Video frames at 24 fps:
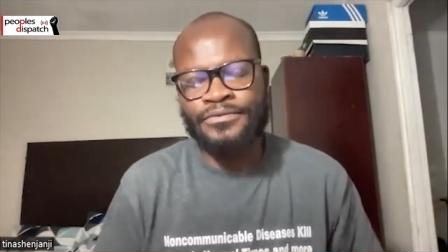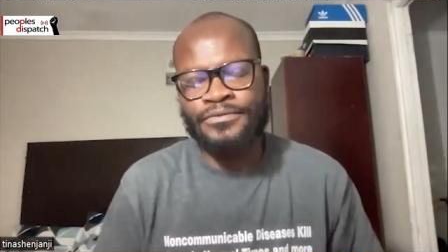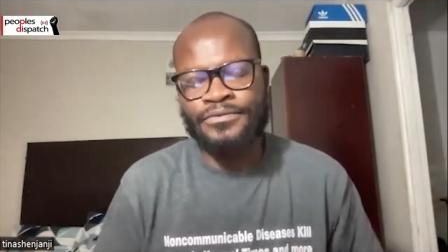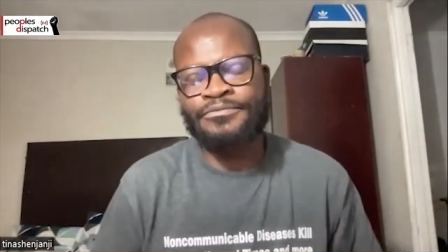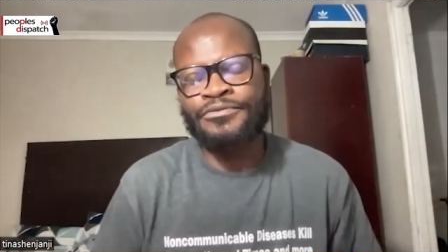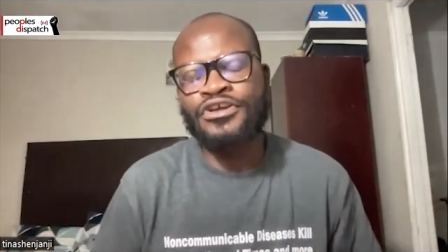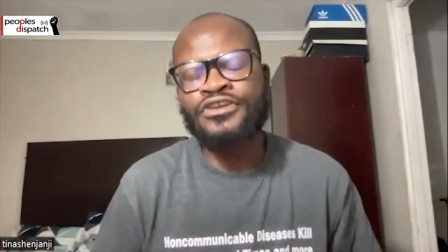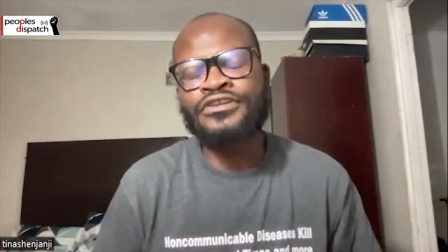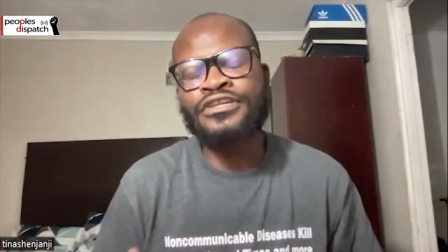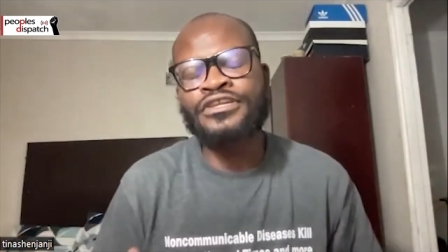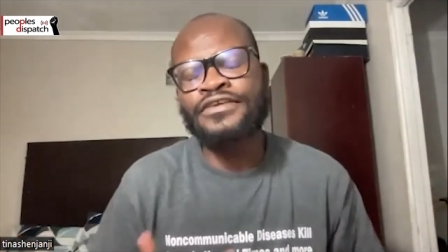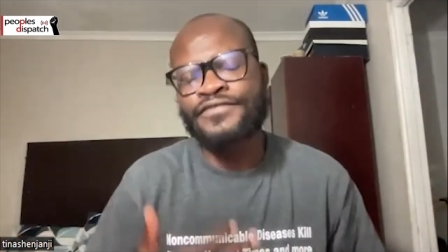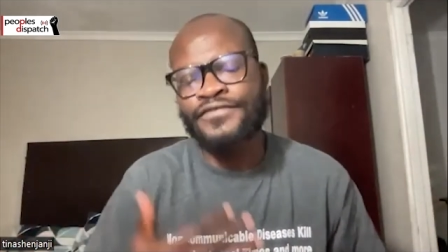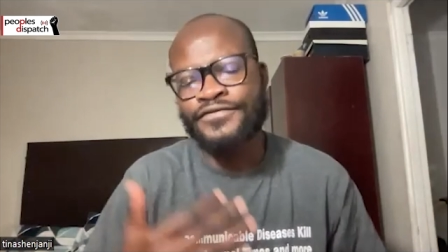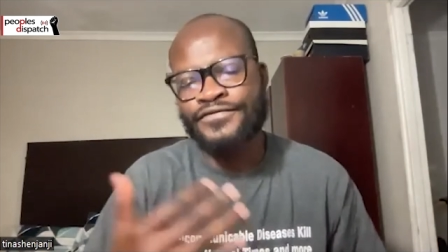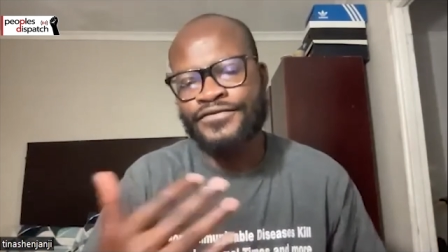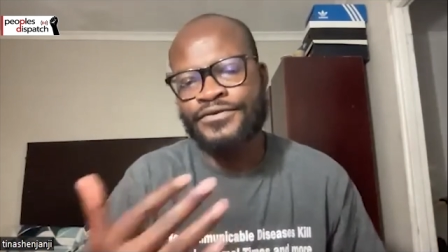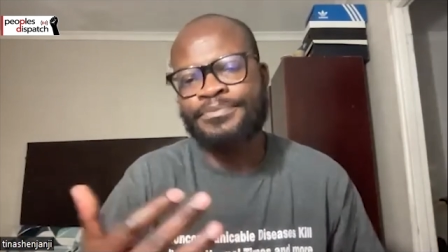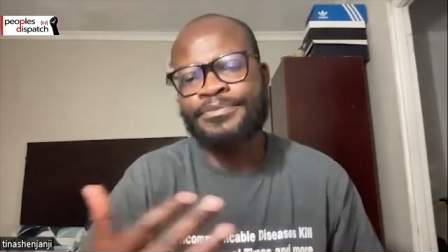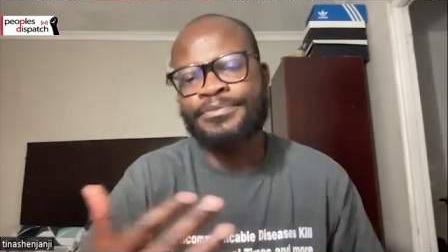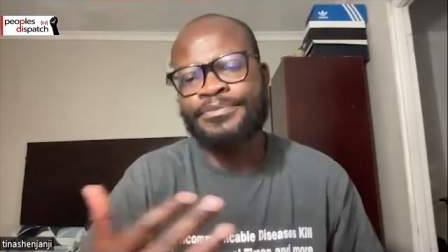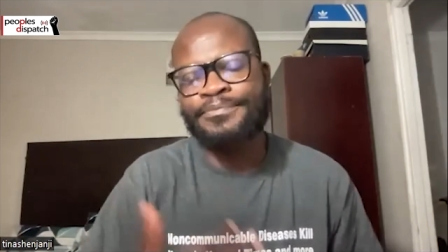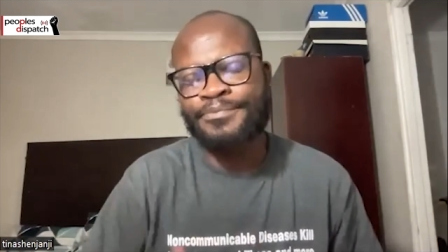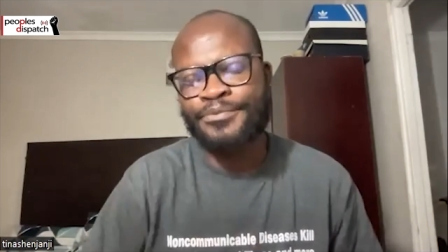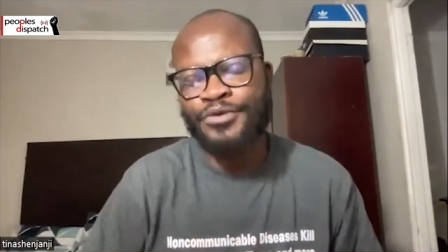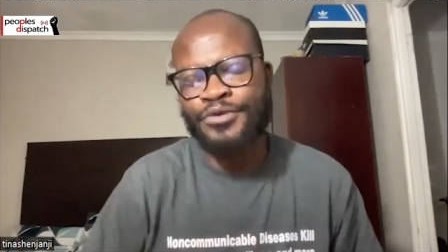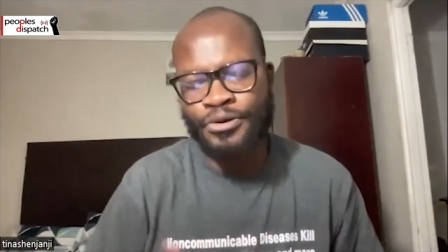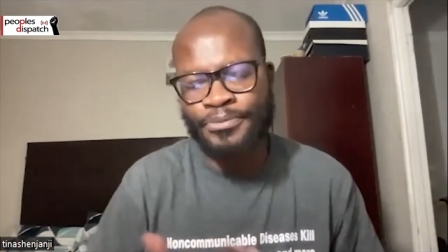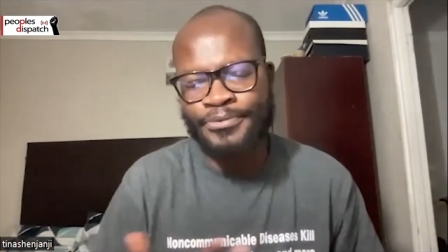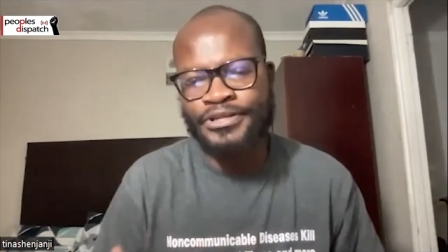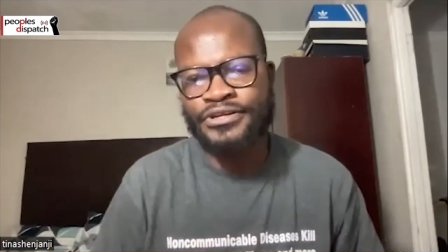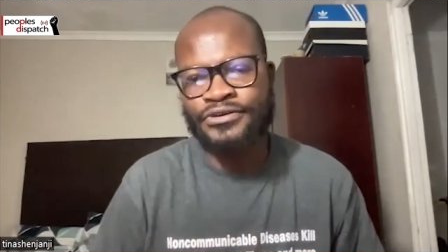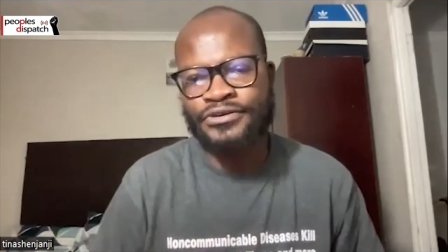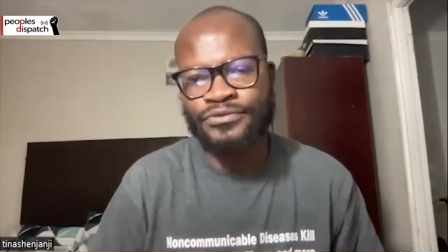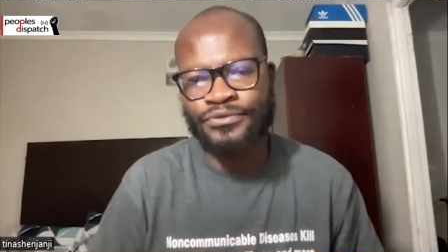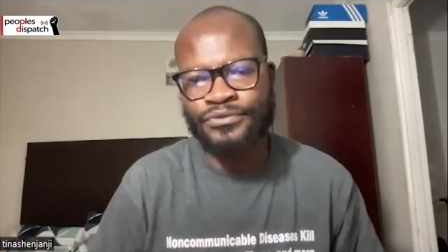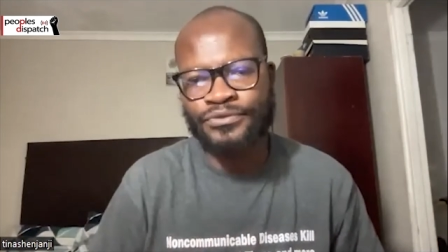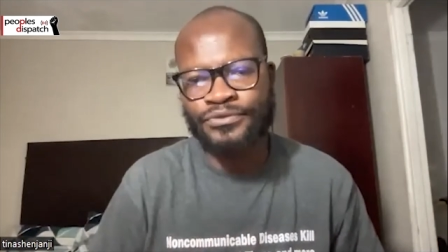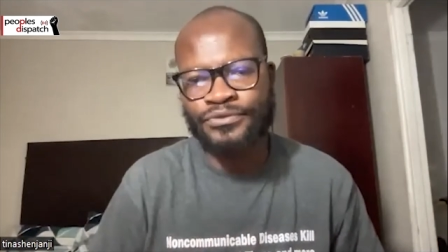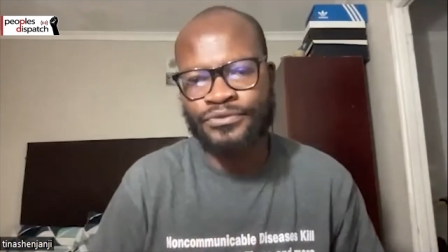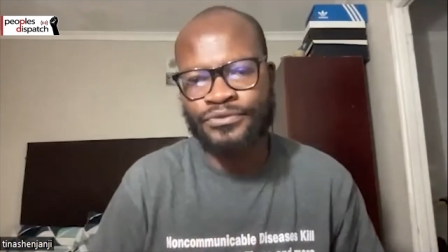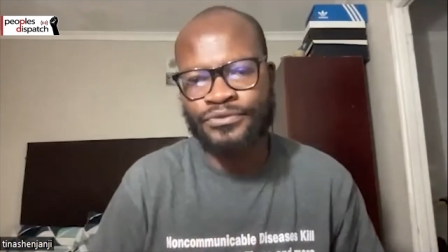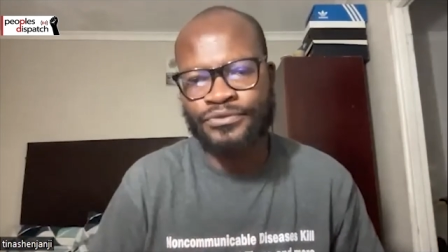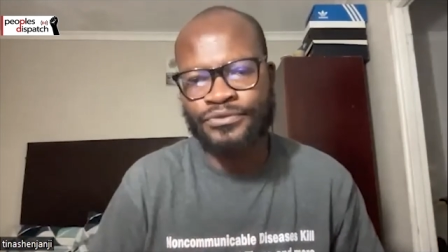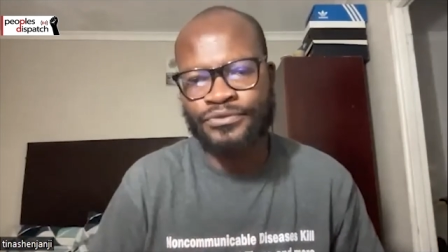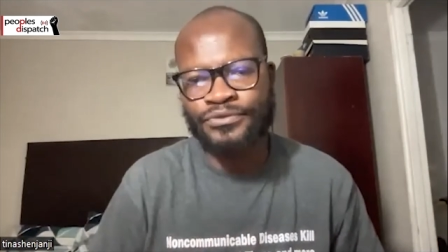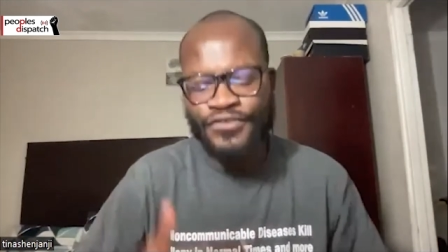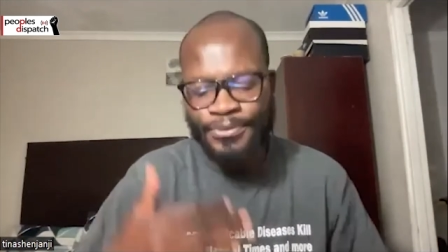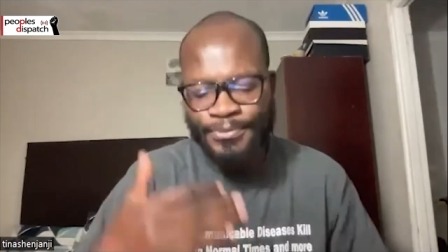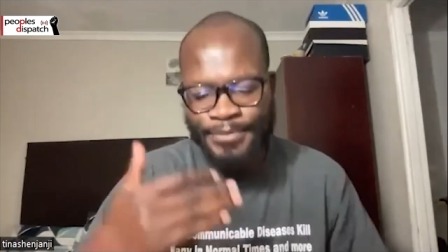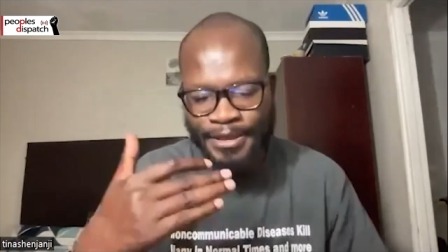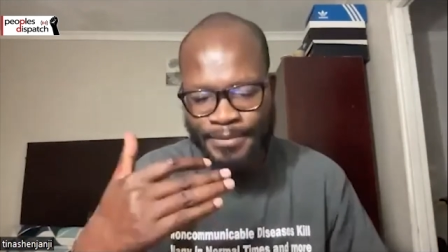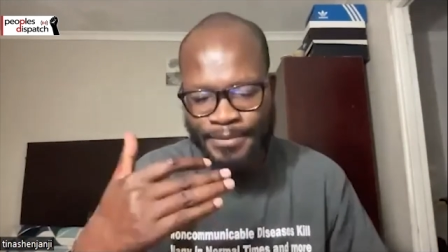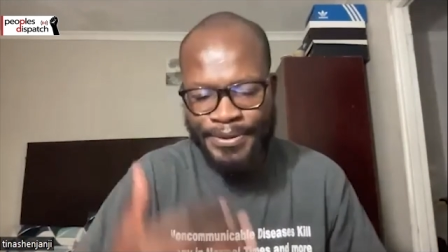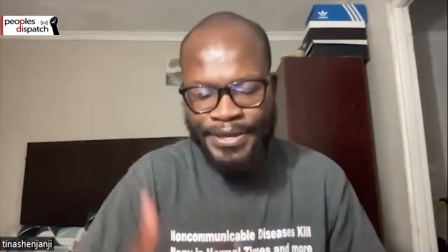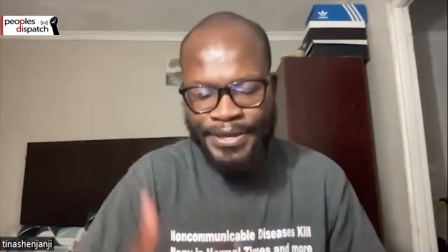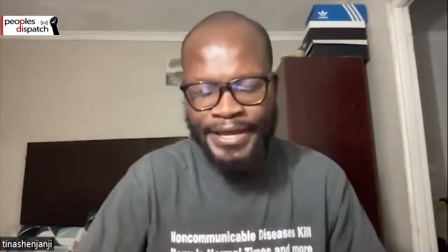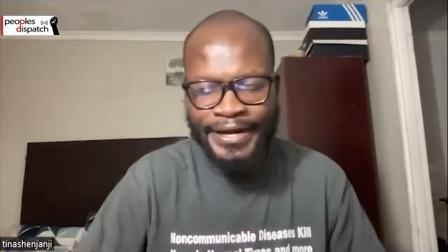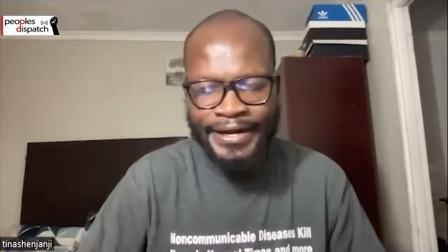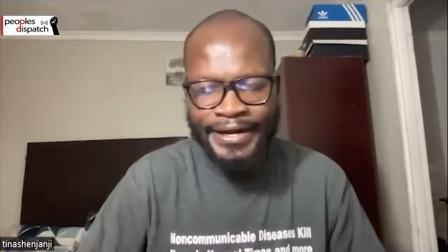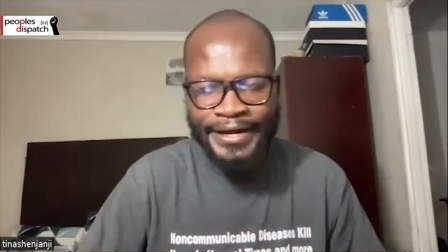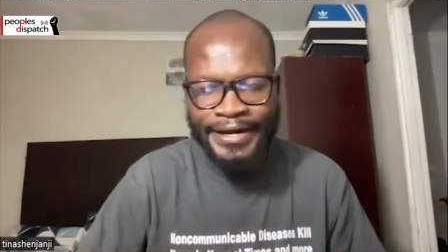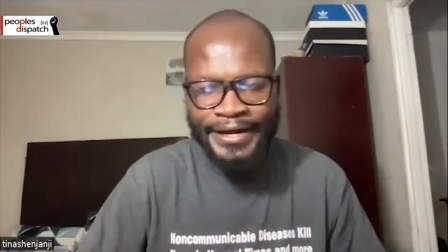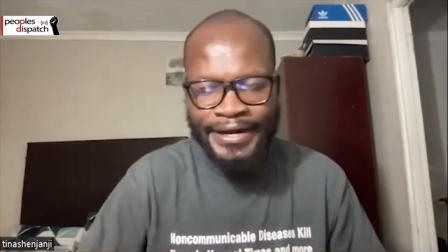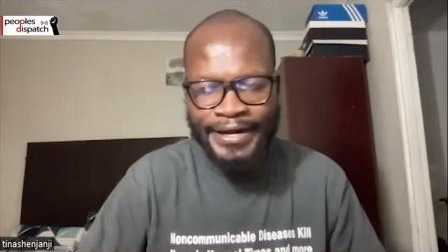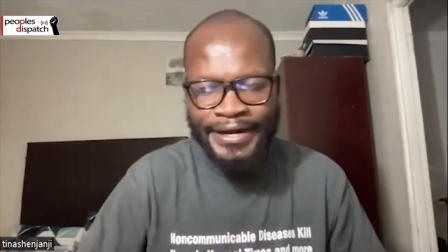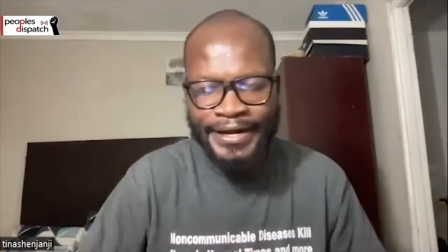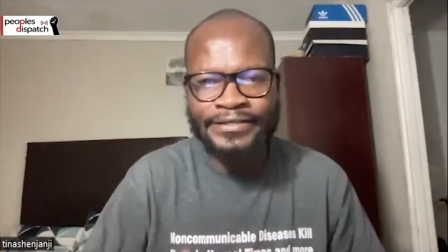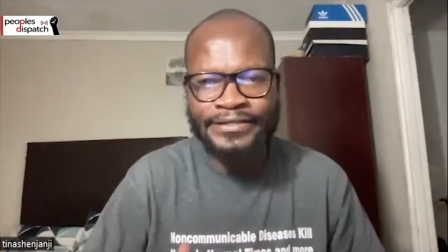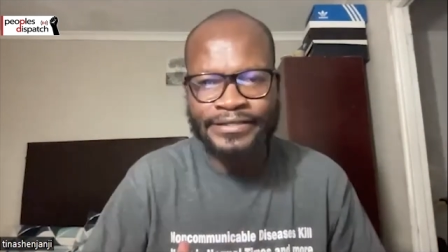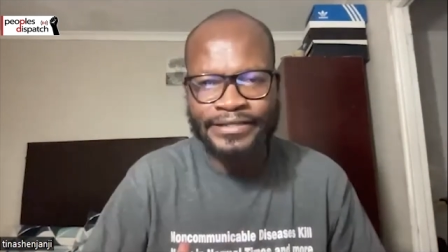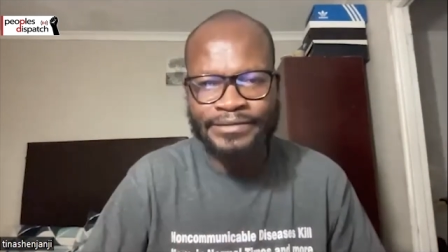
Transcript: not even from the community health worker, from a parent